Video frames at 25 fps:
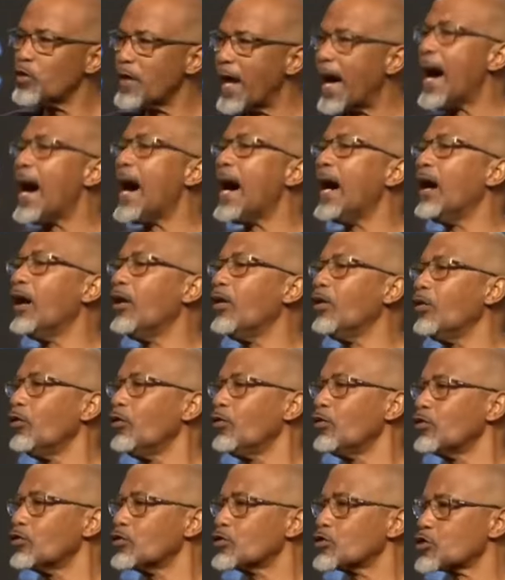
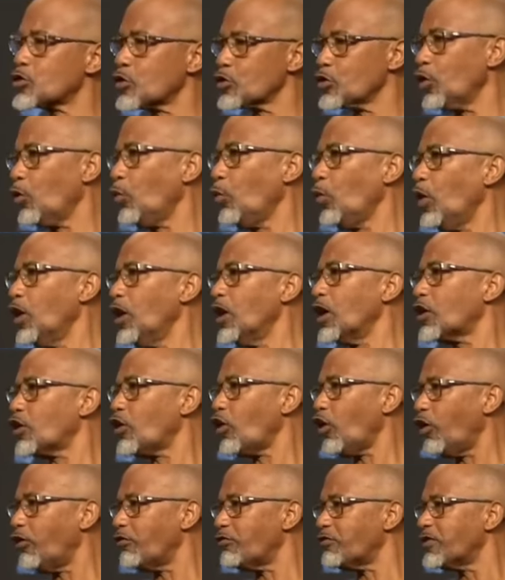now to the work
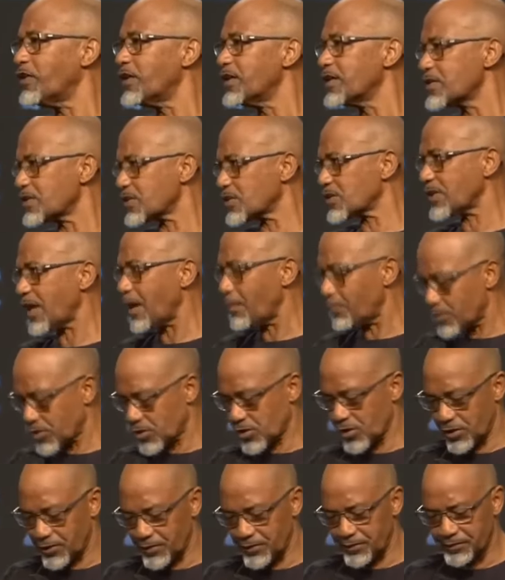of
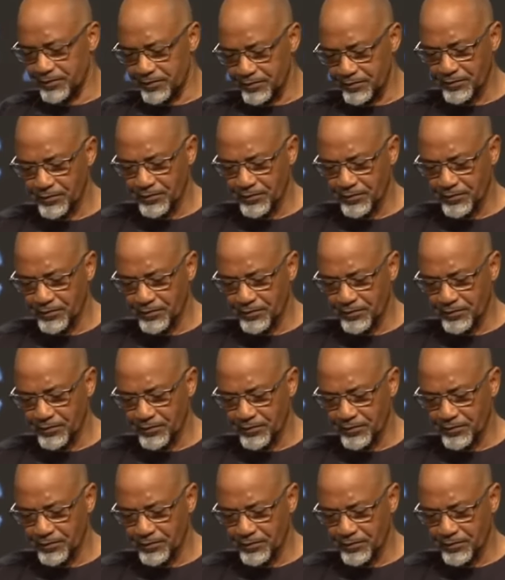Samson.